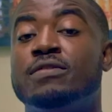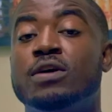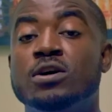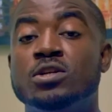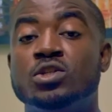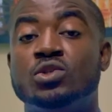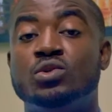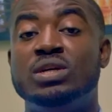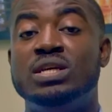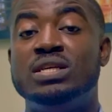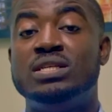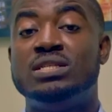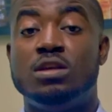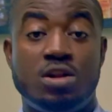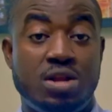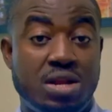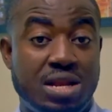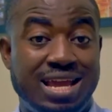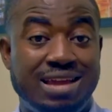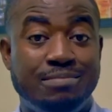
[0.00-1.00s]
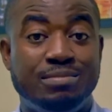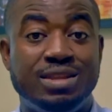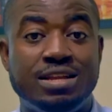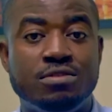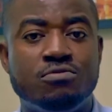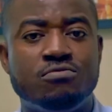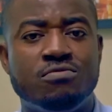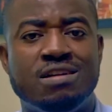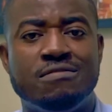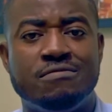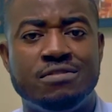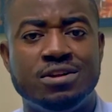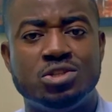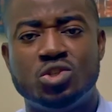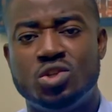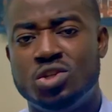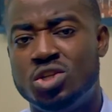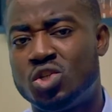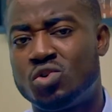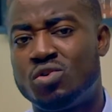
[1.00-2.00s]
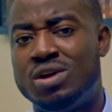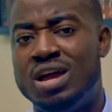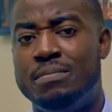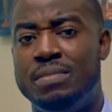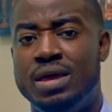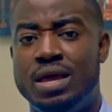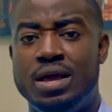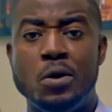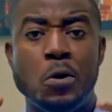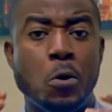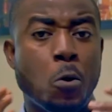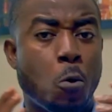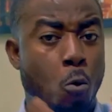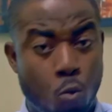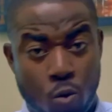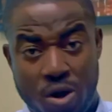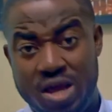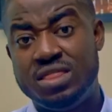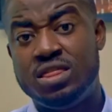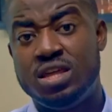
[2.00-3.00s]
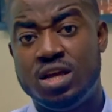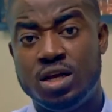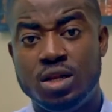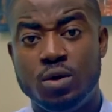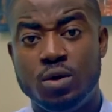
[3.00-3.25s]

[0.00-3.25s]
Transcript: countries that are named in reference to describing where they are